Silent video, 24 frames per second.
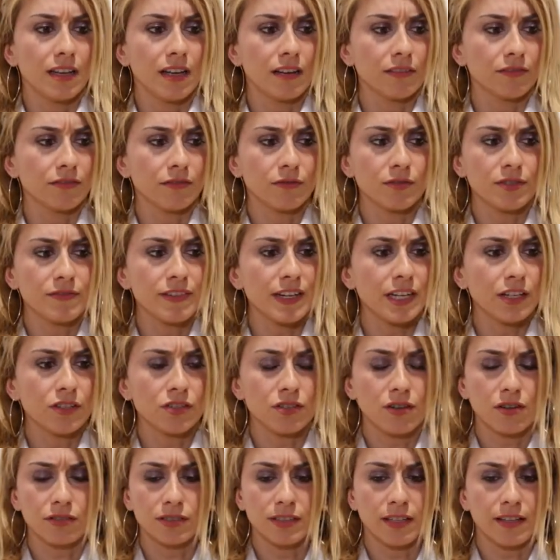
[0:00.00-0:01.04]
I was feeling
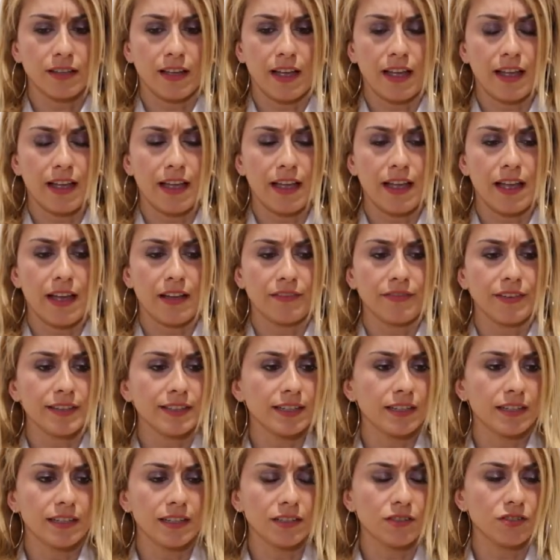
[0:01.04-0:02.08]
shocked. I, I felt
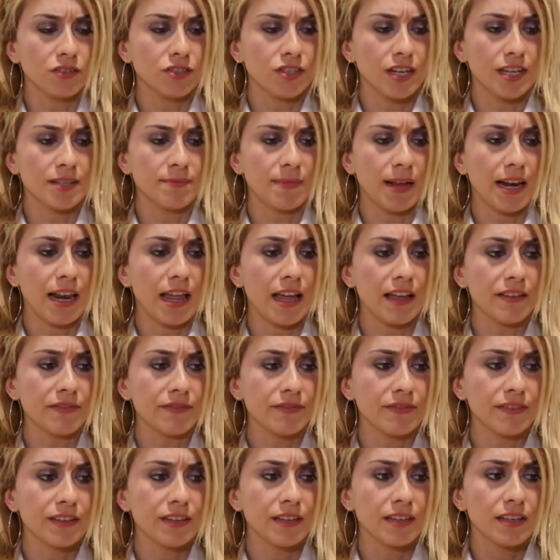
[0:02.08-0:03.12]
I need to change my life.